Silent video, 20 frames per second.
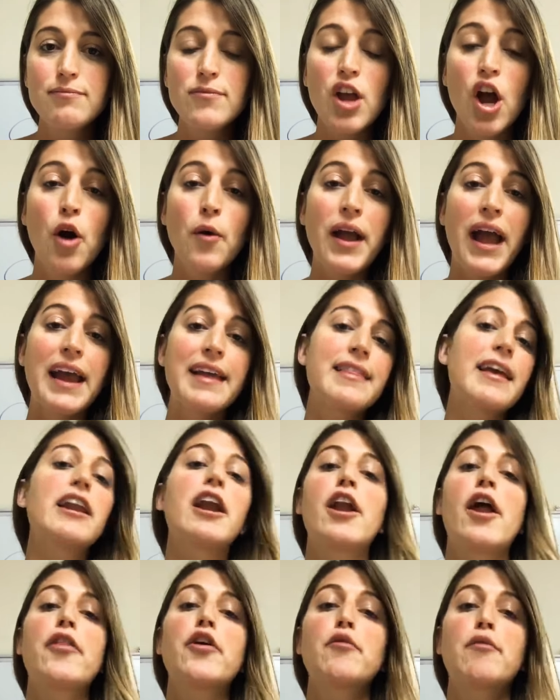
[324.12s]
Okay, and then
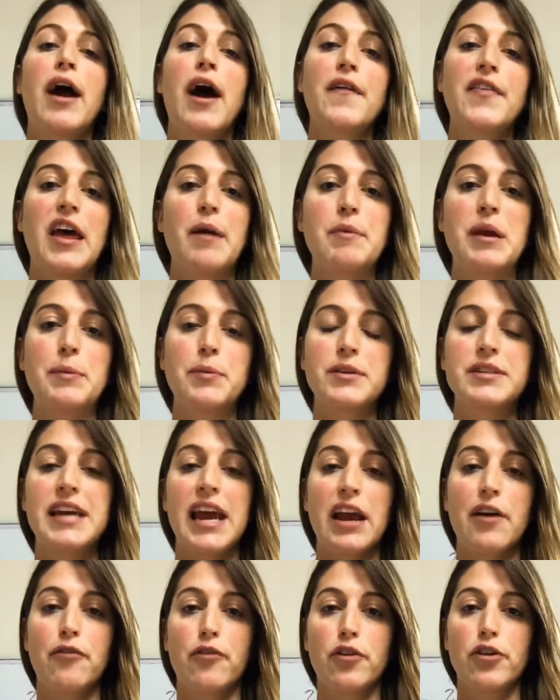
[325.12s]
another route that people
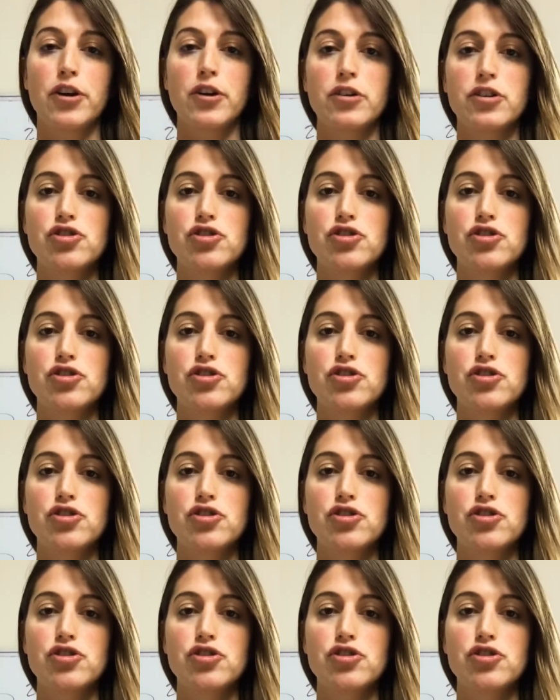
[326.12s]
take for